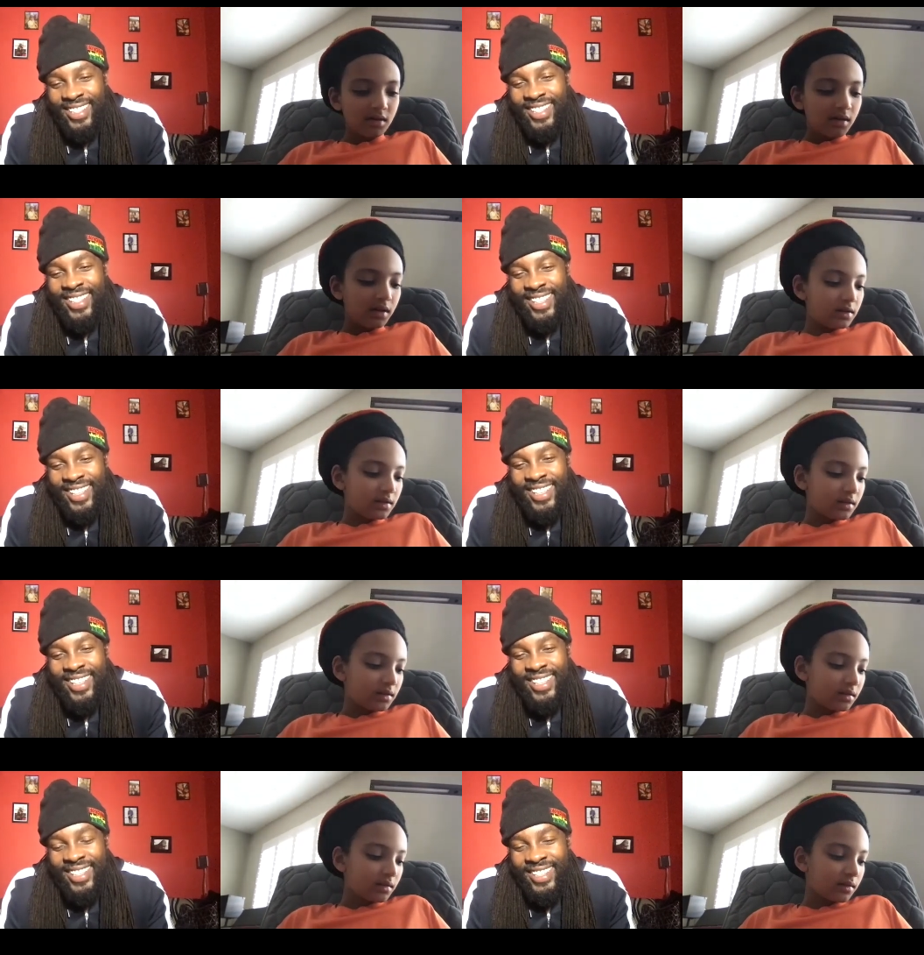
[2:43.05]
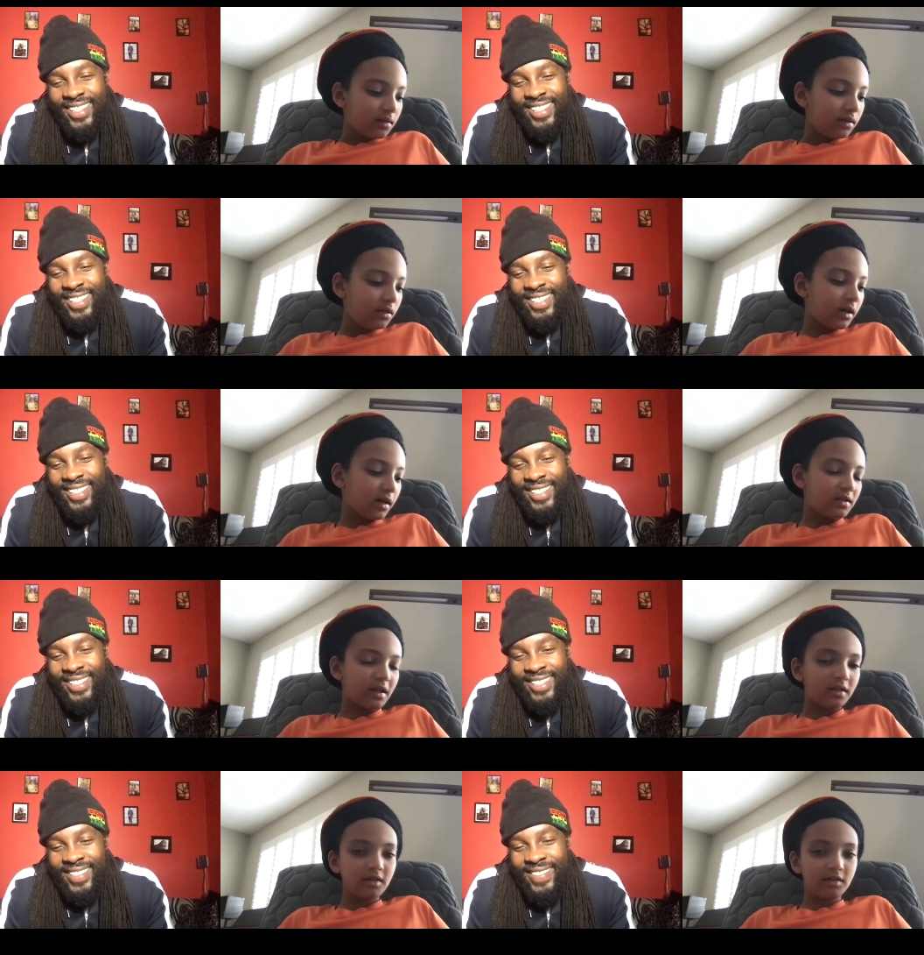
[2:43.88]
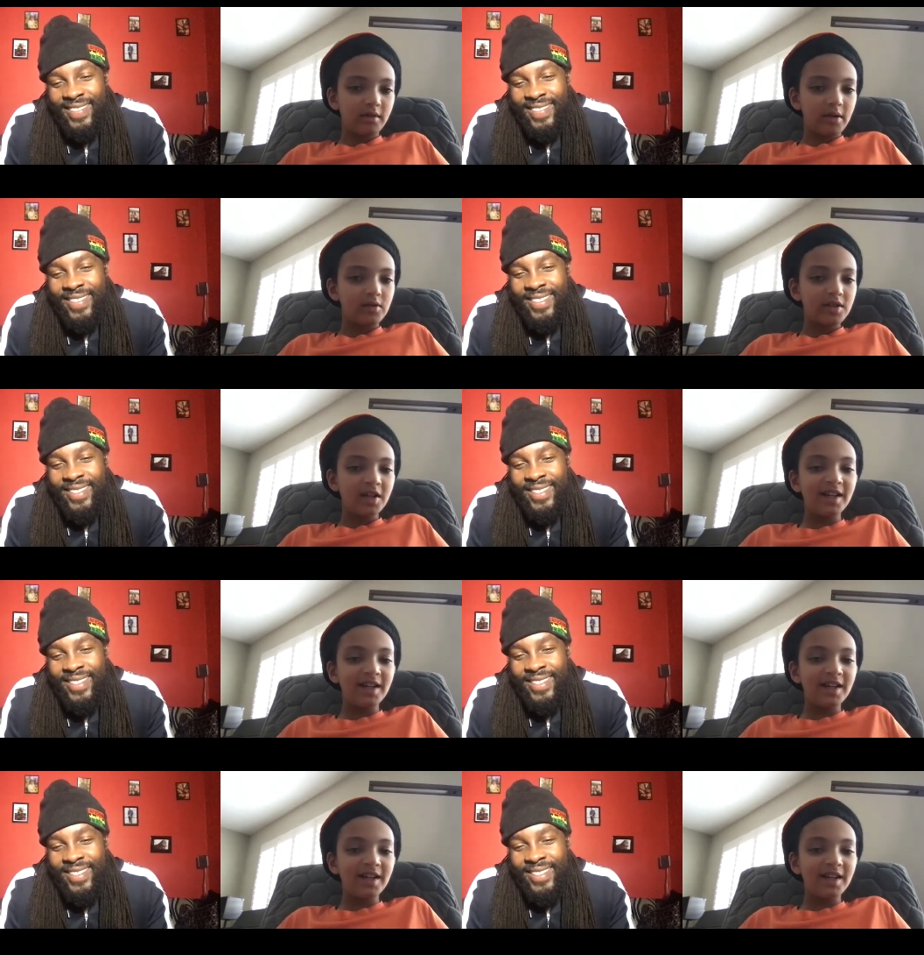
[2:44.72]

Speaker 1: It's, you got to stick to the roots.